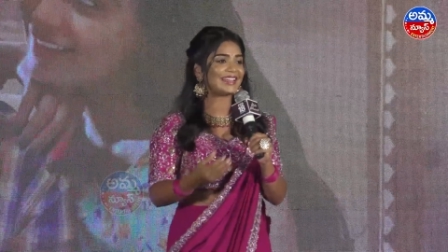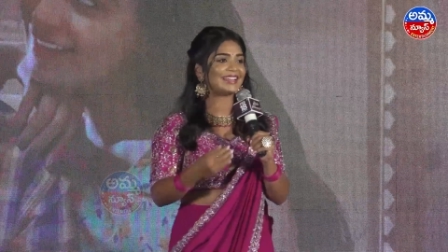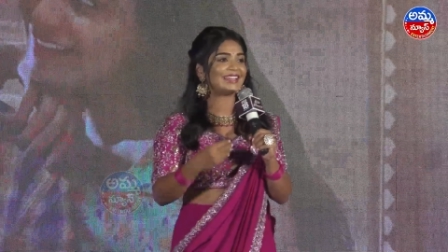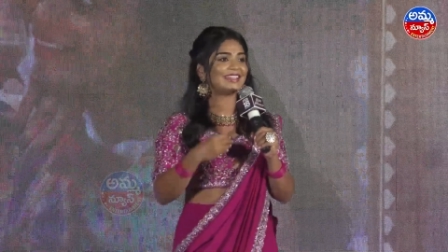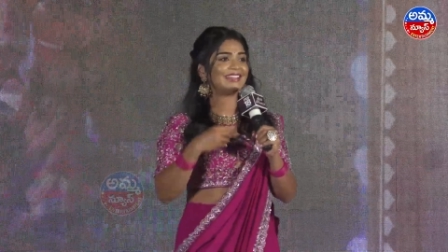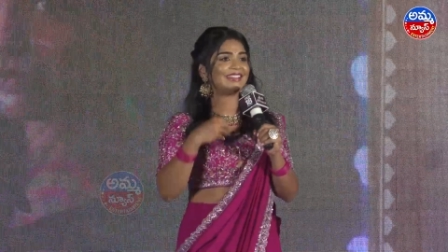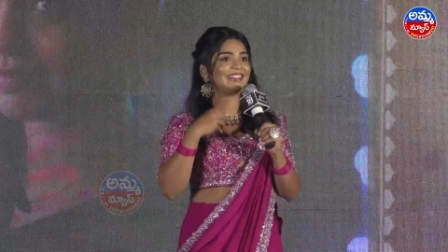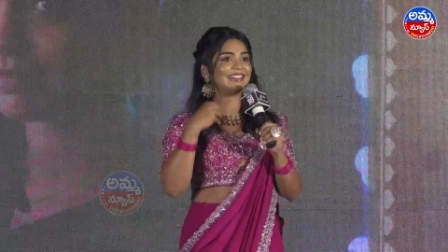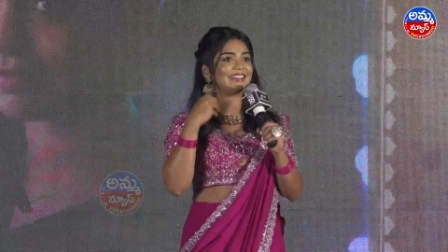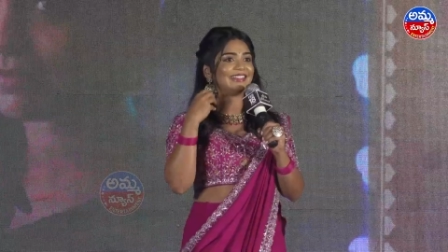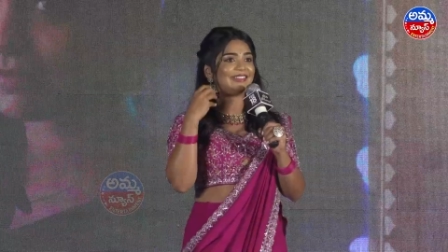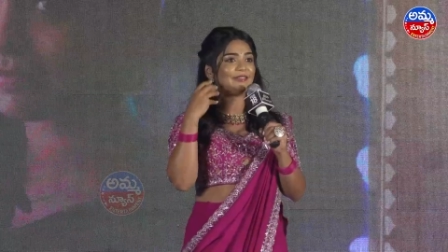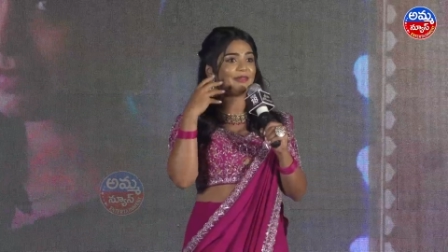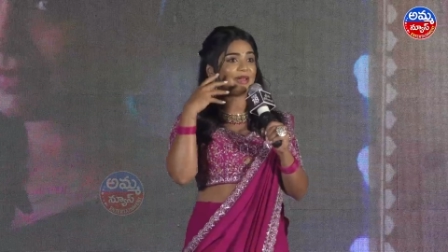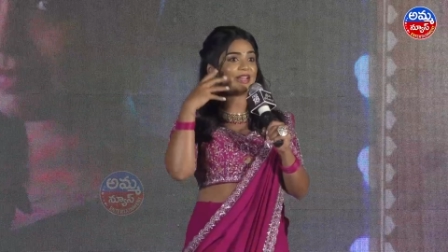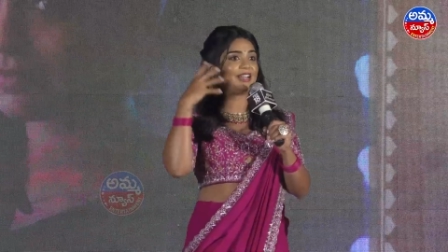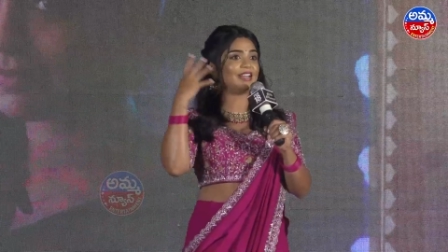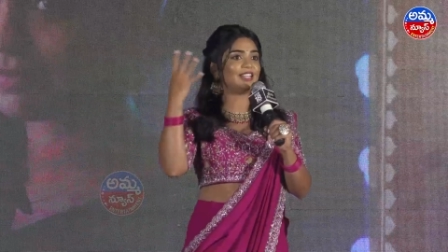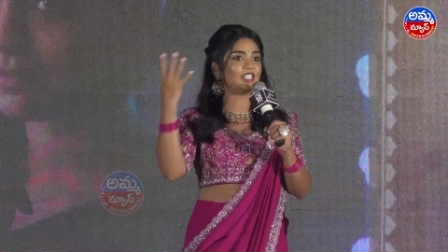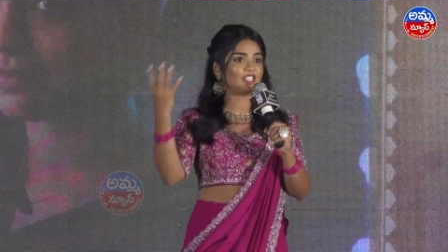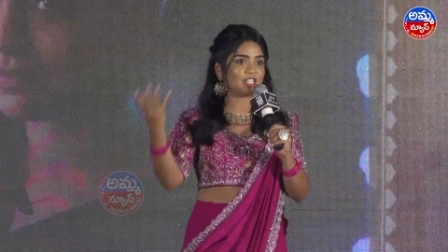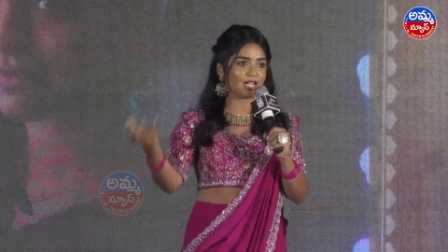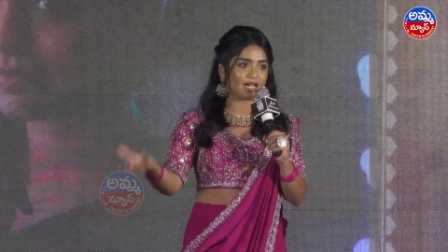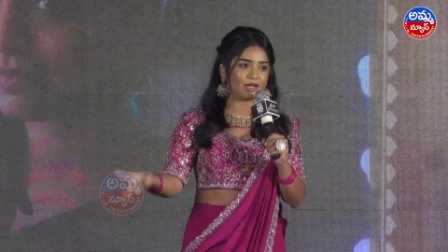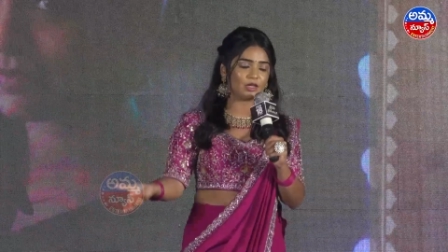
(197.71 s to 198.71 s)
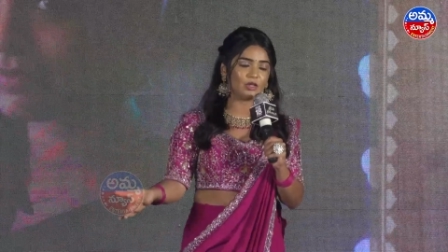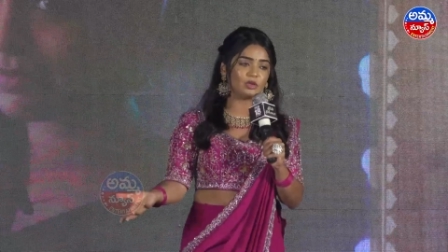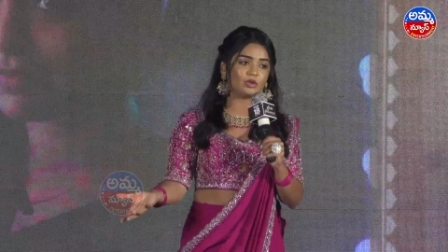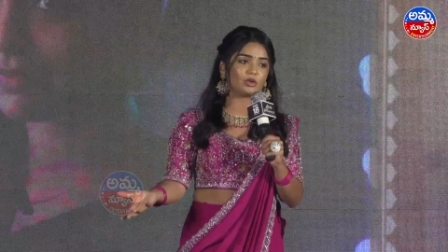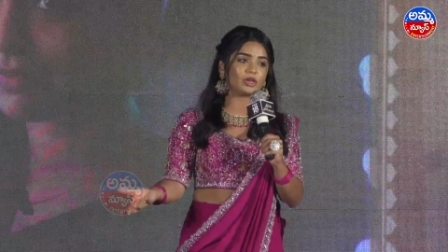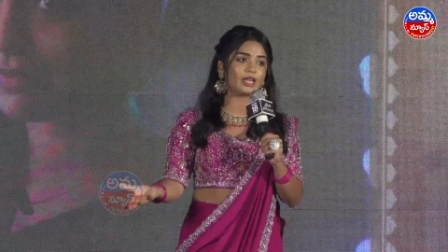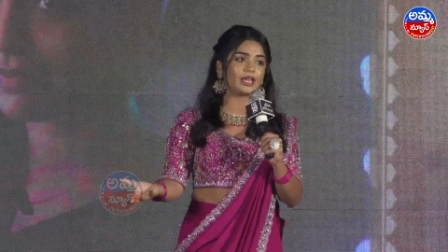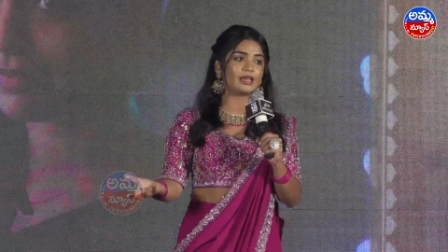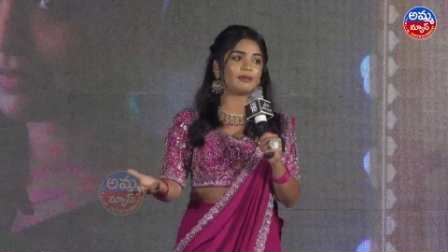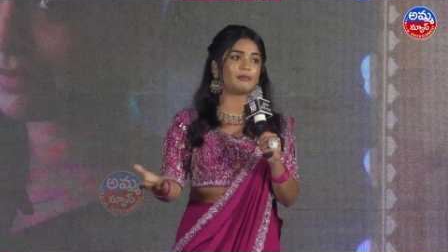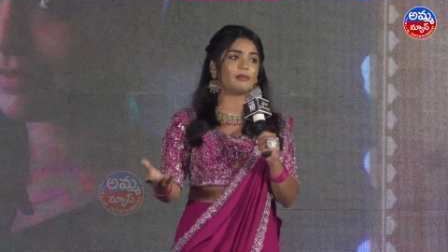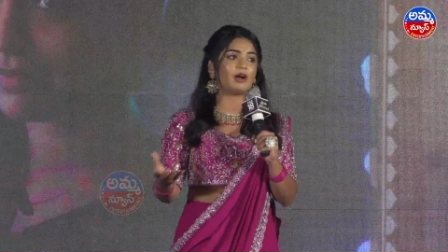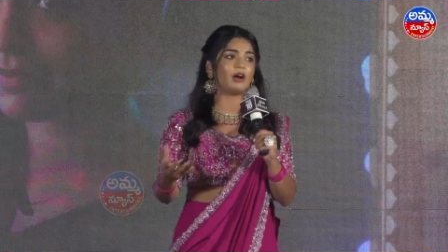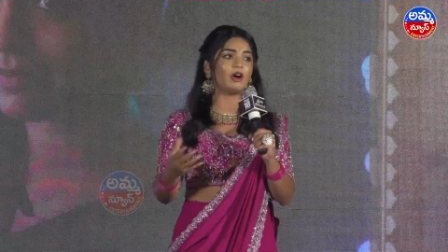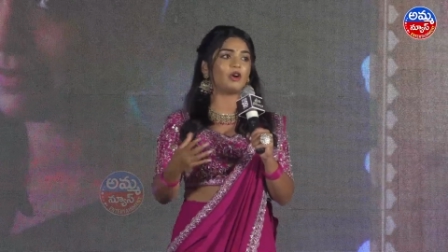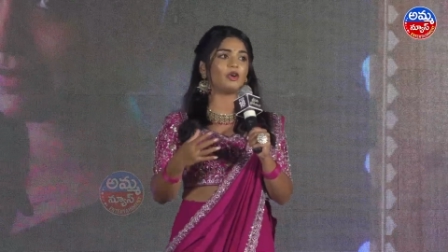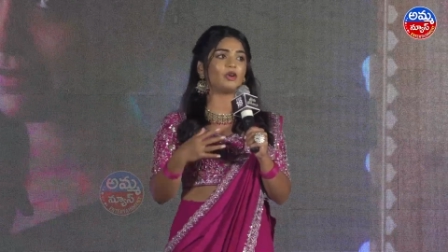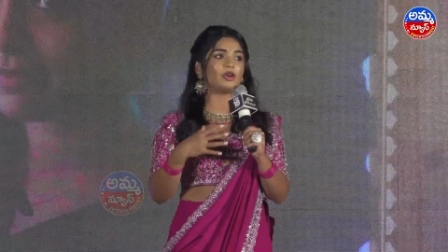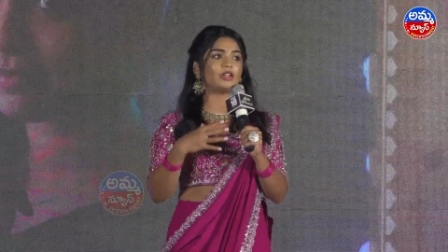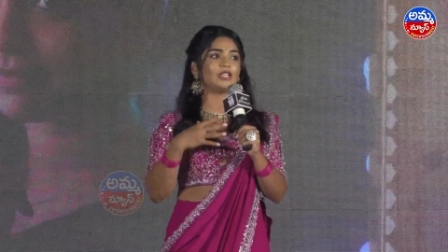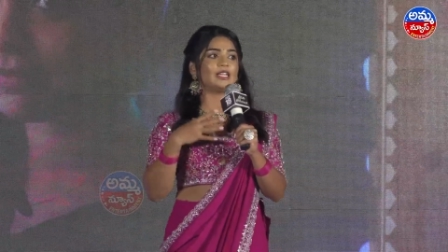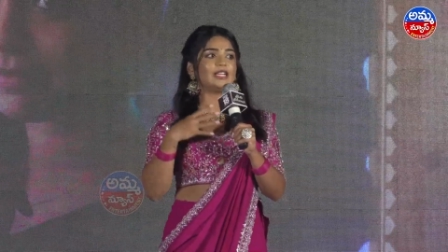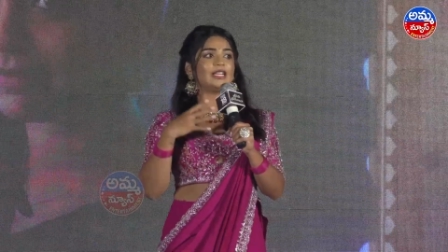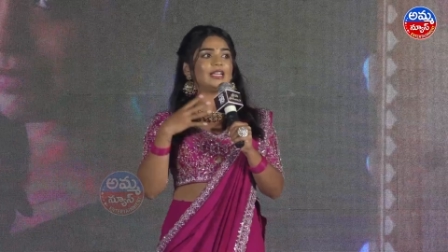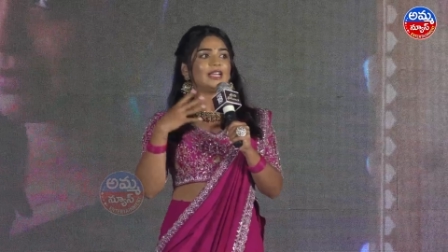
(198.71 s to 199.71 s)
And when Janu came
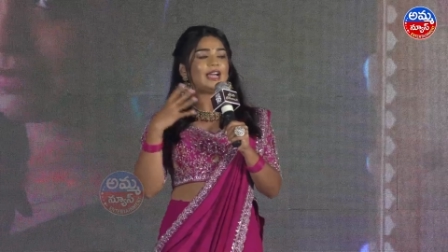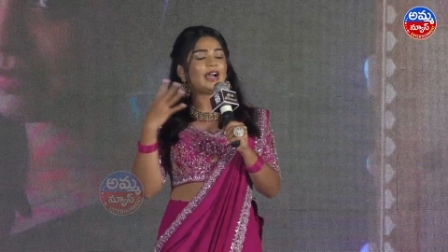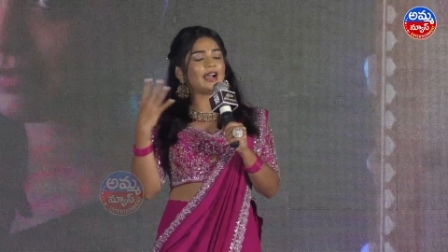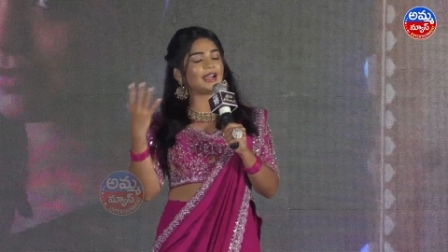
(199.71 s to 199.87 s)
out,